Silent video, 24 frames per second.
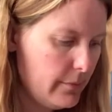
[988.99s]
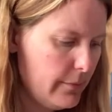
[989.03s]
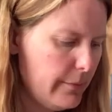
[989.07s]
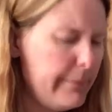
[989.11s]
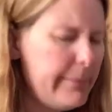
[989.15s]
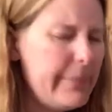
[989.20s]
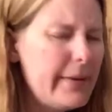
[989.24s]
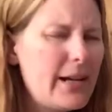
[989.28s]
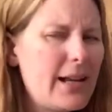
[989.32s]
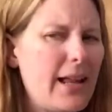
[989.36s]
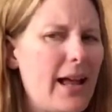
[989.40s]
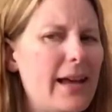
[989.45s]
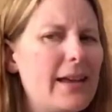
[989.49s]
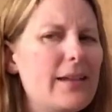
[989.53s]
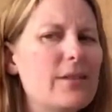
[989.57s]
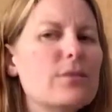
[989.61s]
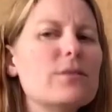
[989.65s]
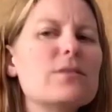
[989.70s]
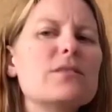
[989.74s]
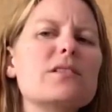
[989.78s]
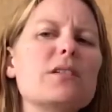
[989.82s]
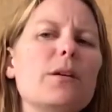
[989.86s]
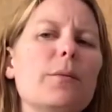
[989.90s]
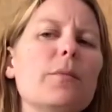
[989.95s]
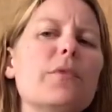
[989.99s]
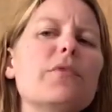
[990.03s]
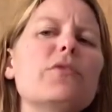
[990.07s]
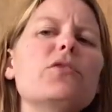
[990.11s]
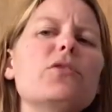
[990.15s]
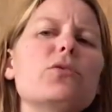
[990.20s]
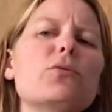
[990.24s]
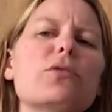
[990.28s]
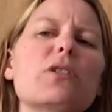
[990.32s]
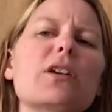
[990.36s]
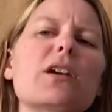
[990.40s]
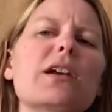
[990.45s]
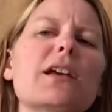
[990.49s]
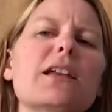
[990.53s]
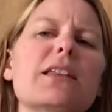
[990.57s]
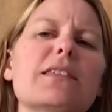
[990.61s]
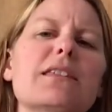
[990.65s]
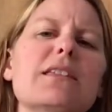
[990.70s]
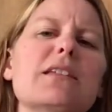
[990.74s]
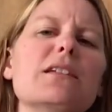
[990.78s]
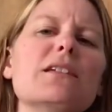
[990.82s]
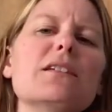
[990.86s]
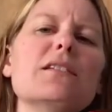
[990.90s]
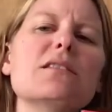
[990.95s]
And I know some of you can get
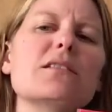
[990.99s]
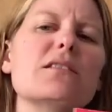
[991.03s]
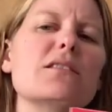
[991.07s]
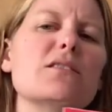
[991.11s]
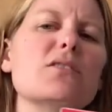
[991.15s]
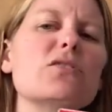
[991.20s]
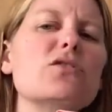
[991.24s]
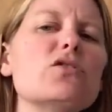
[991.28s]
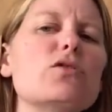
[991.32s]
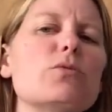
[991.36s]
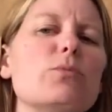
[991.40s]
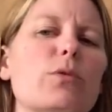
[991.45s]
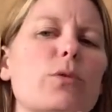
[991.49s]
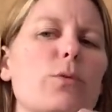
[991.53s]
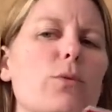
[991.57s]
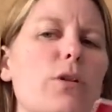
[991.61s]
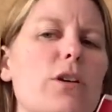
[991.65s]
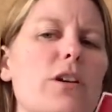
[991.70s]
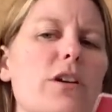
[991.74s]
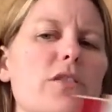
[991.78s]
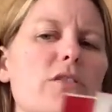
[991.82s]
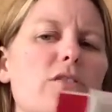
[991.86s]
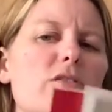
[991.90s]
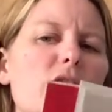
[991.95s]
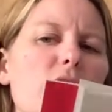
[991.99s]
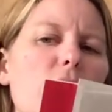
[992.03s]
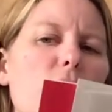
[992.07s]
these because you've been working so